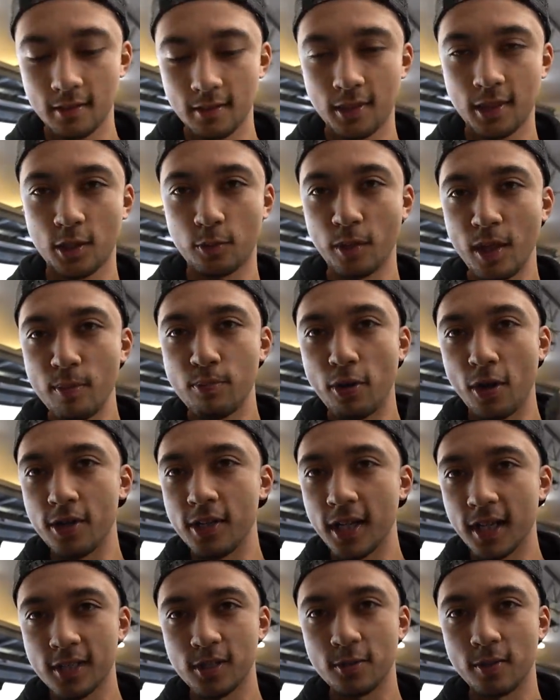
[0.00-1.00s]
three
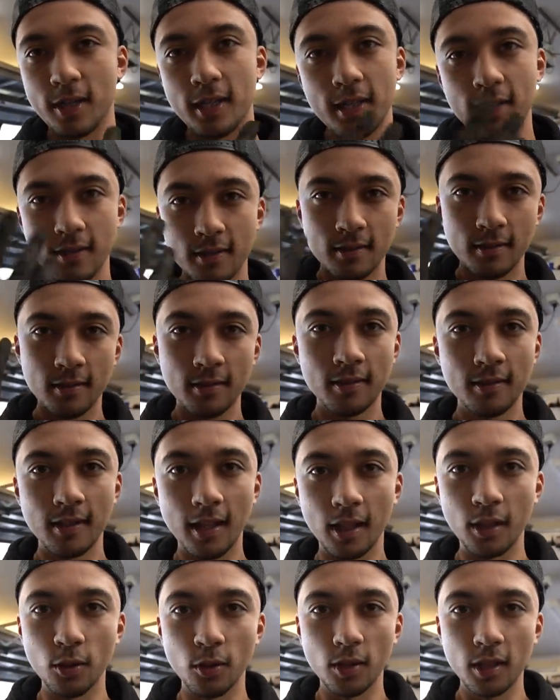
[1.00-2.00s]
projects already.
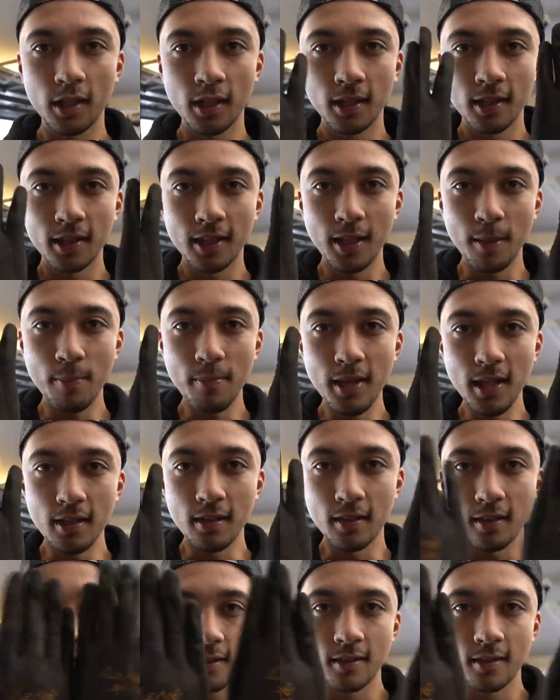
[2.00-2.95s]
And look, they're mint.